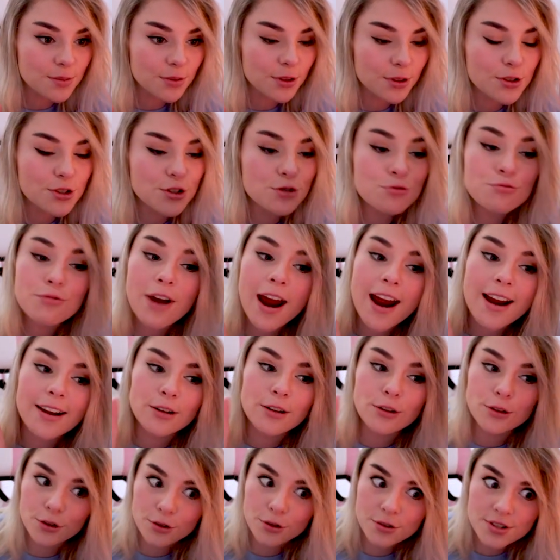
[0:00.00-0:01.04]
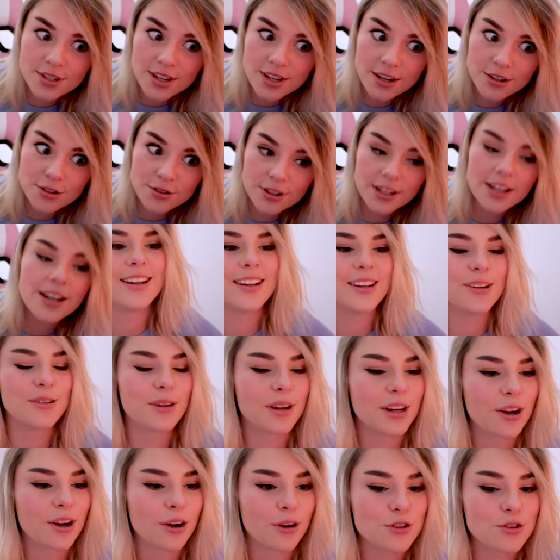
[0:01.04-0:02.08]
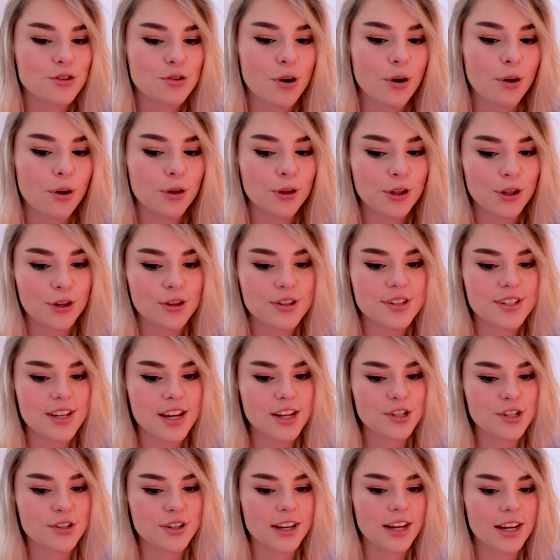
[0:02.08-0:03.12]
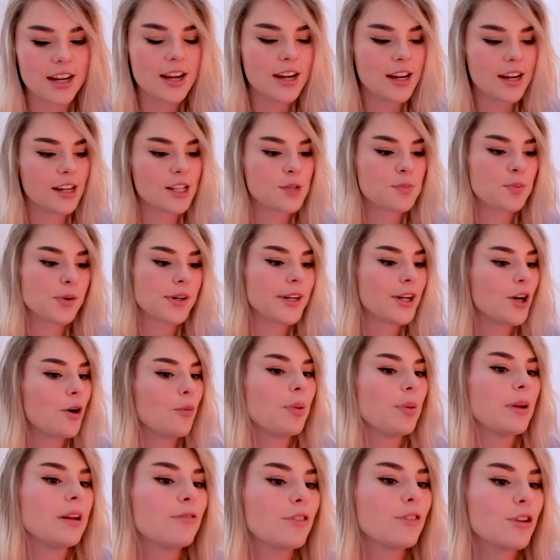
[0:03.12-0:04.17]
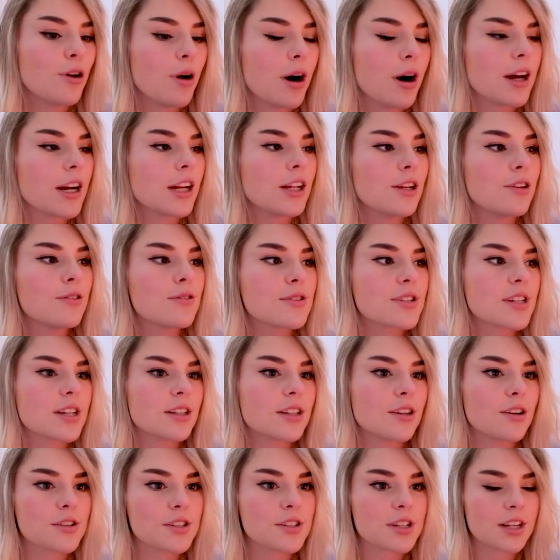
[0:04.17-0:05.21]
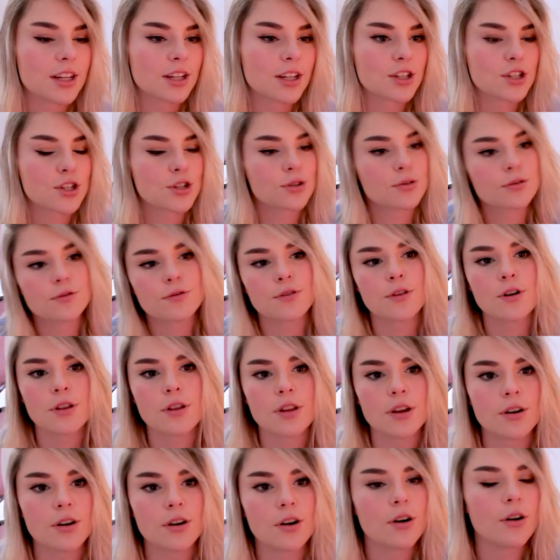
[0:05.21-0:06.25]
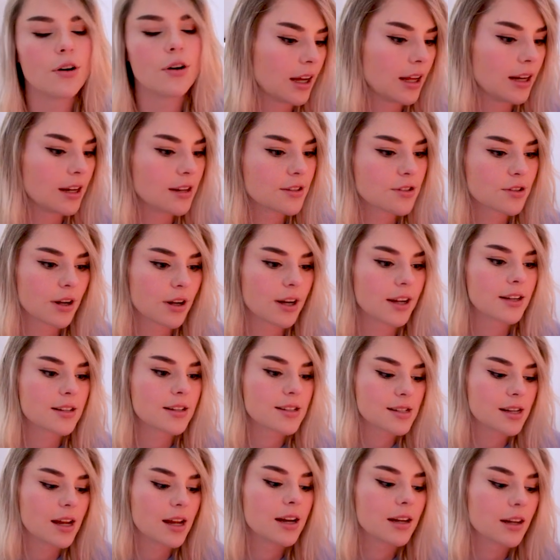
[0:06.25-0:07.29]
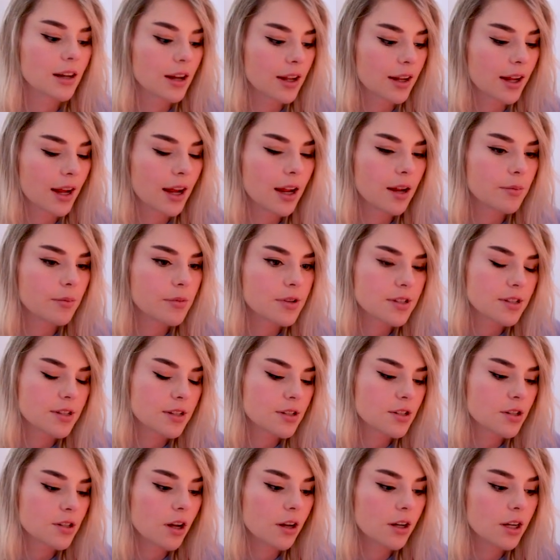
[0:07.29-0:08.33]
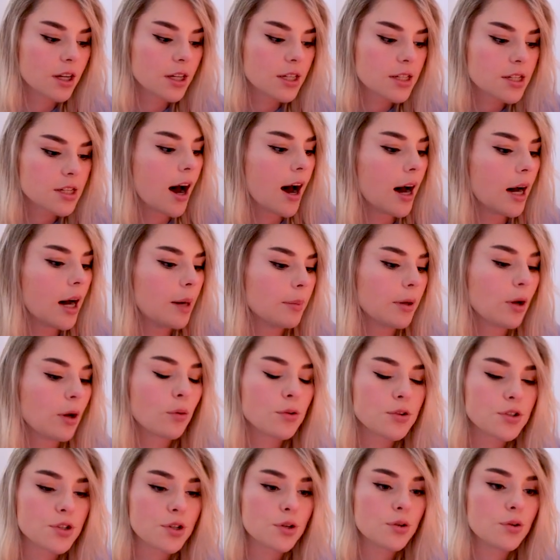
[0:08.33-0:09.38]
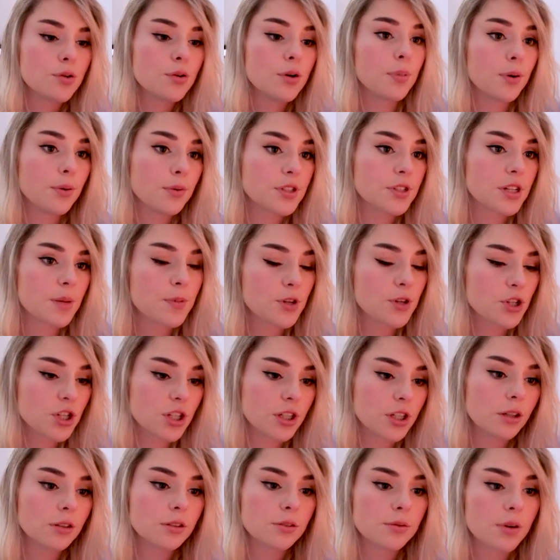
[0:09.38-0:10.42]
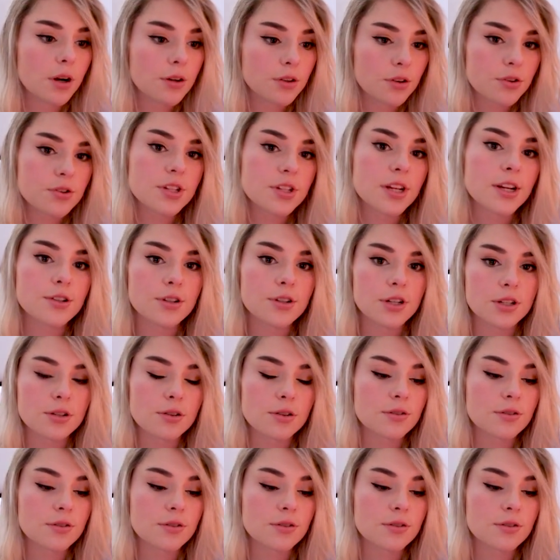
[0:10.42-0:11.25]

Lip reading: one because you wrangle your sentry. You can control your sentry. It's pretty OP if you know how to use it because it can shoot further, and it's got like slight like aim assist on it. And also puts up a shield around your sentry, so